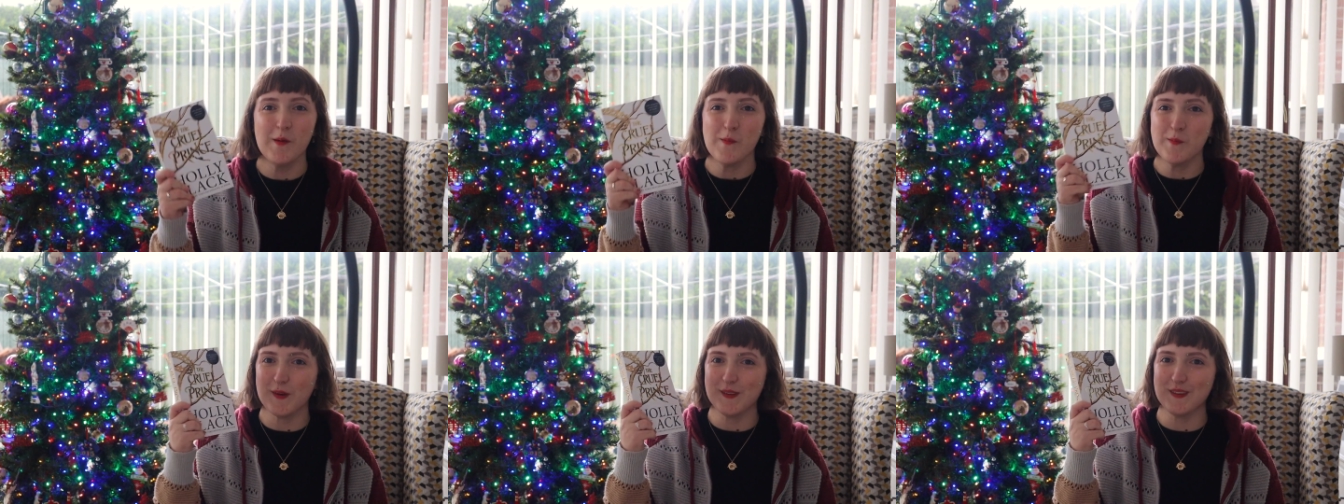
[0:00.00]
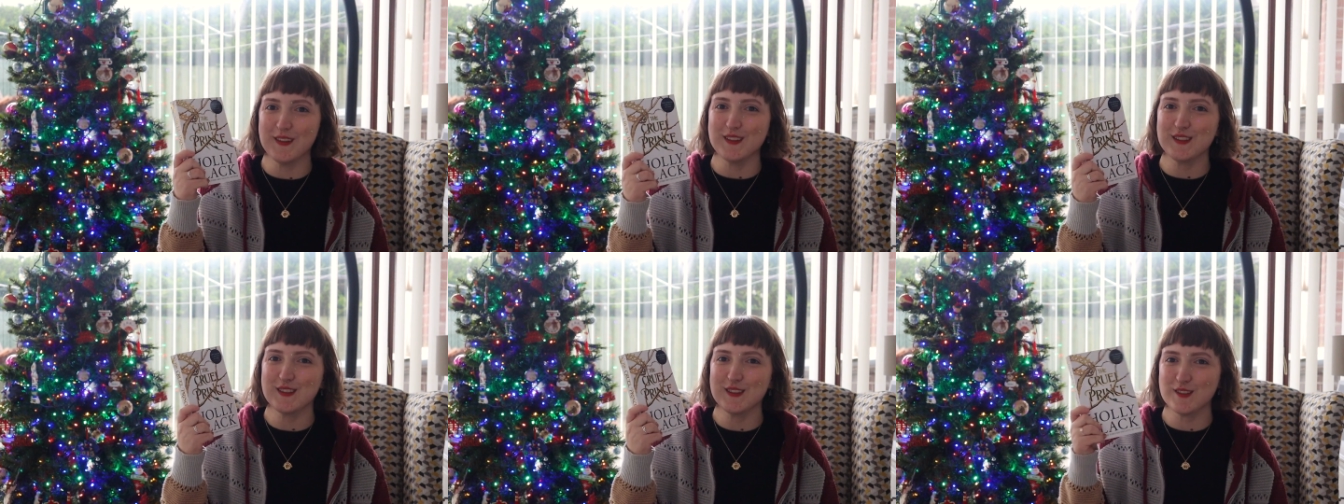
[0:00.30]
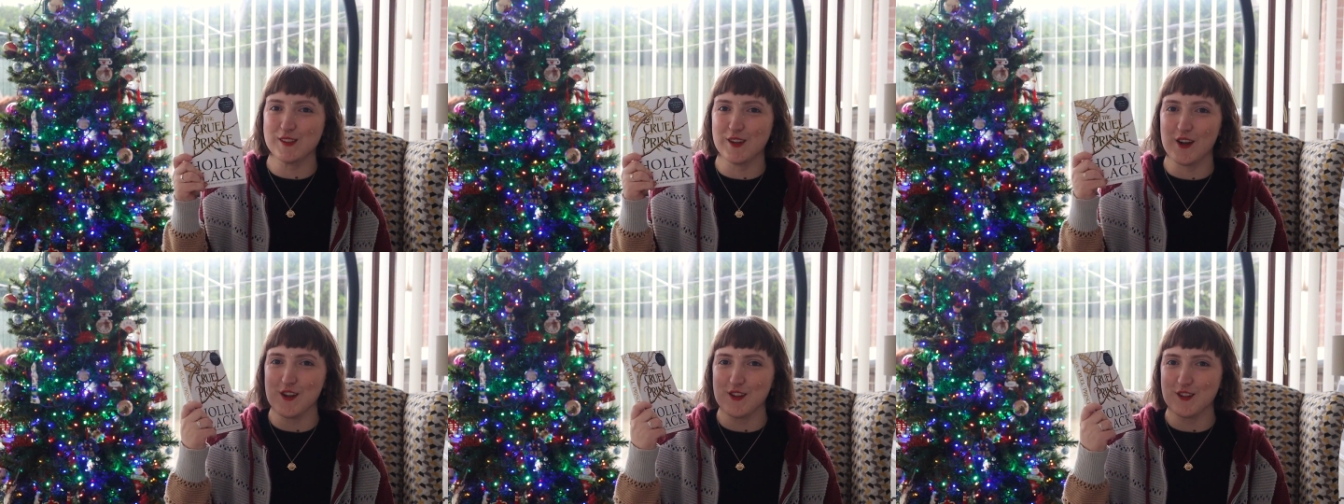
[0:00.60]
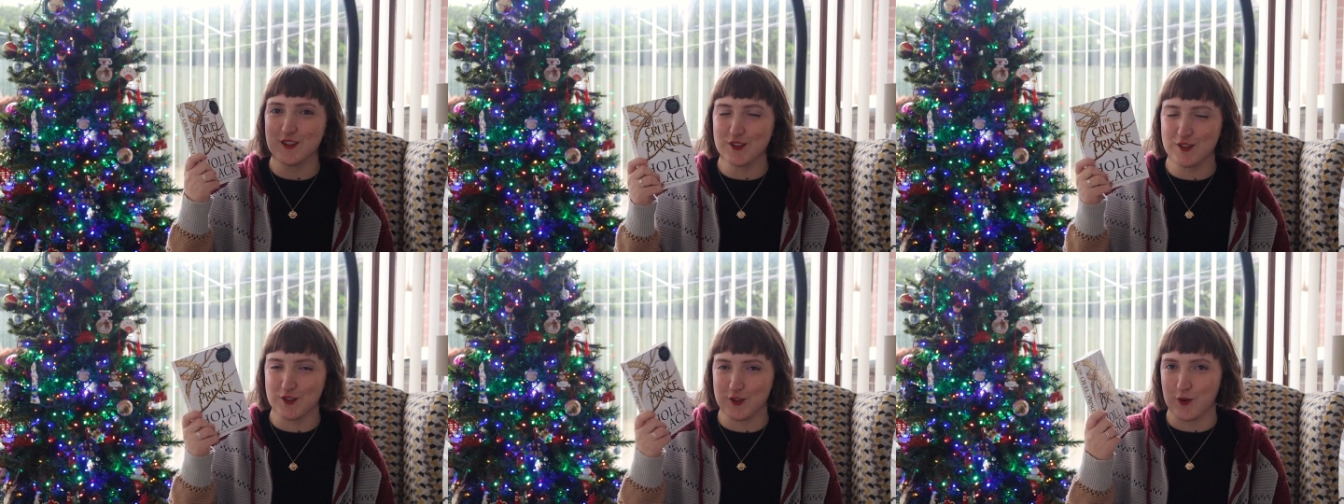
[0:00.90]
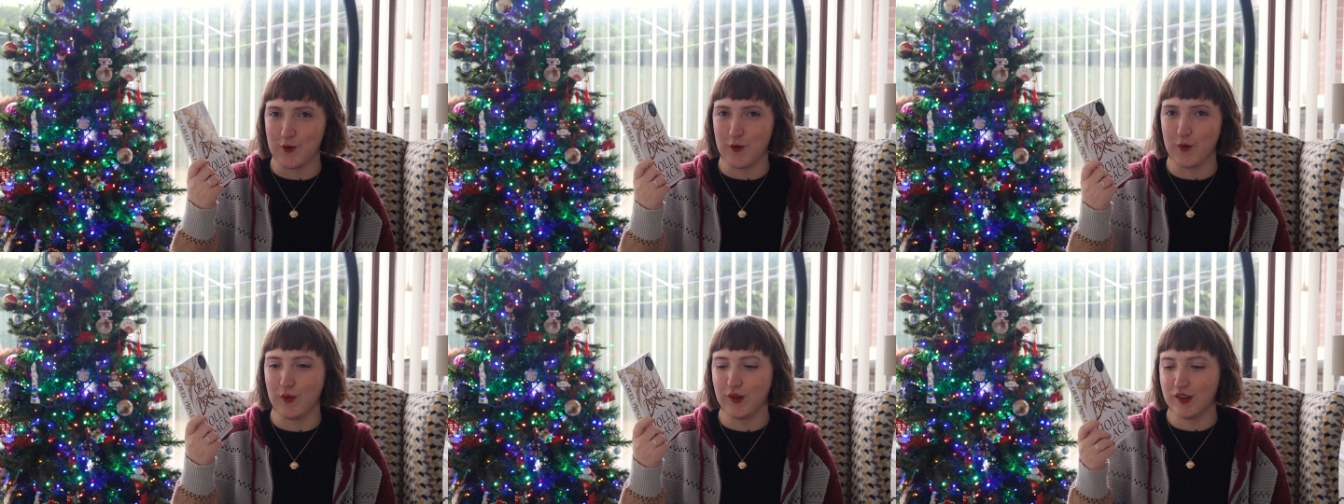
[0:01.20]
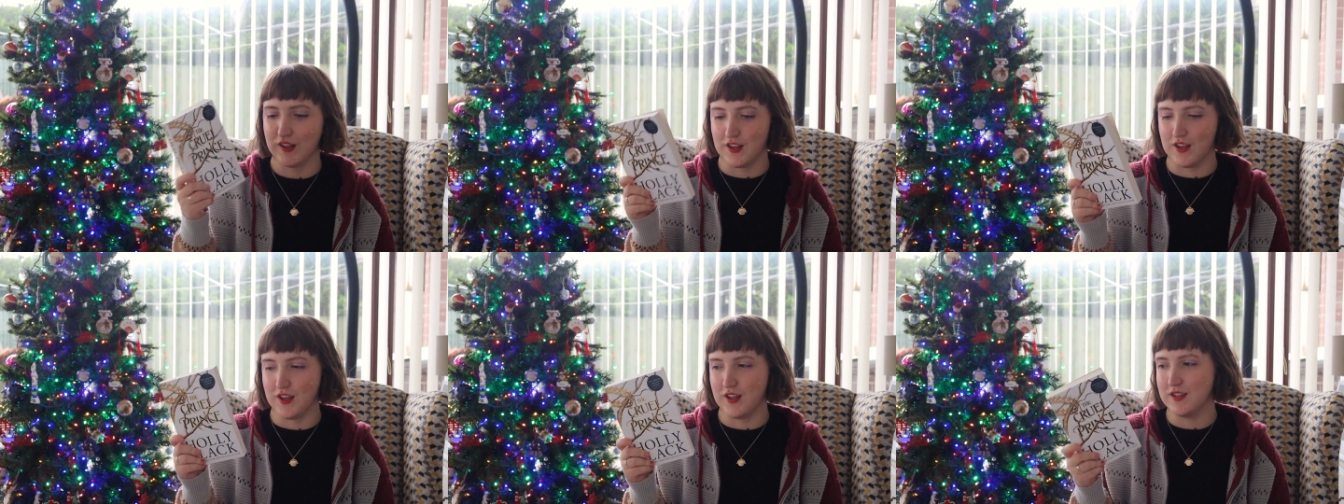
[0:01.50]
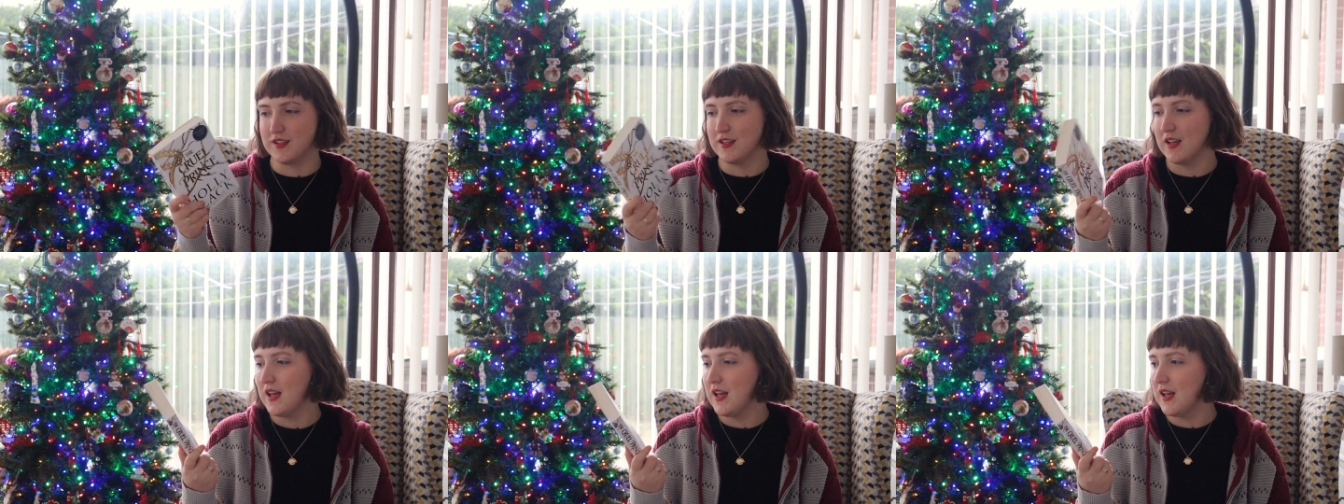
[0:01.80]
but this sounds so
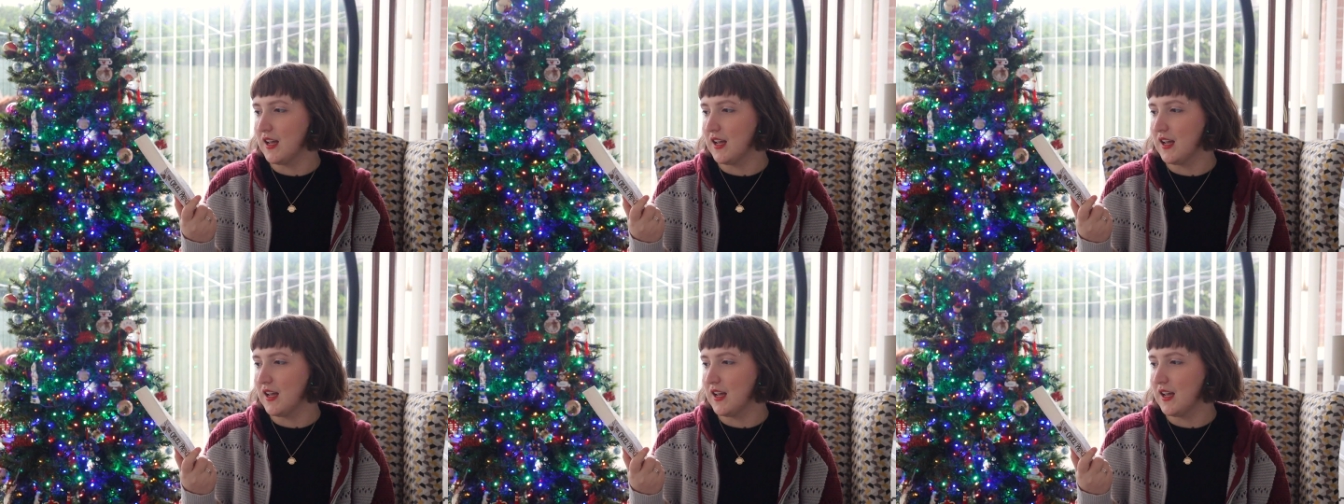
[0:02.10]
good.